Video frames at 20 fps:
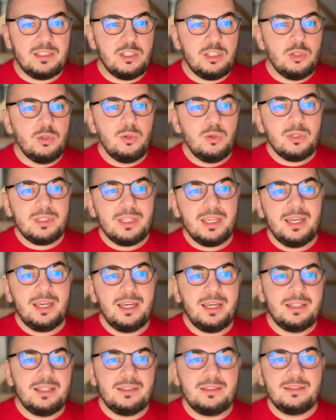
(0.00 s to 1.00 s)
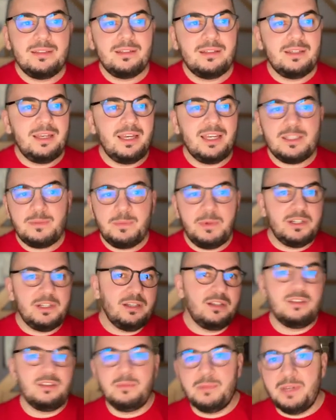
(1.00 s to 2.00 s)
You'll get expert
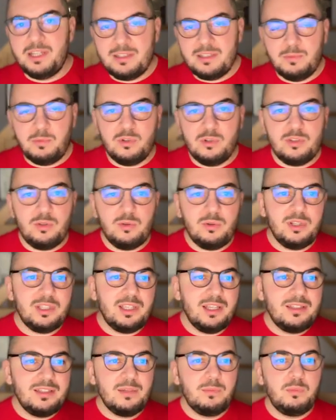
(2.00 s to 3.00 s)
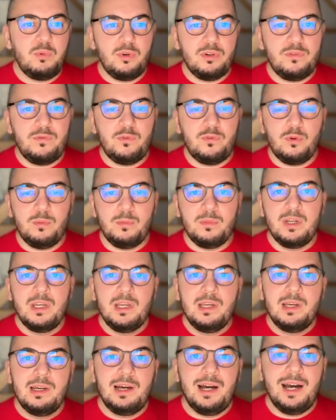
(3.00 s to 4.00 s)
on demand support. So you'll get support from
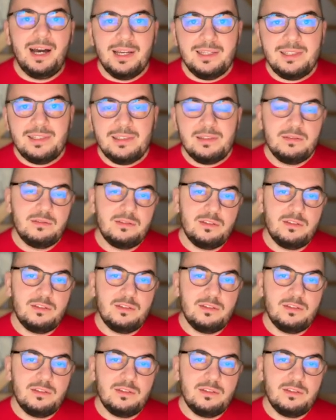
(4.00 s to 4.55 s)
us.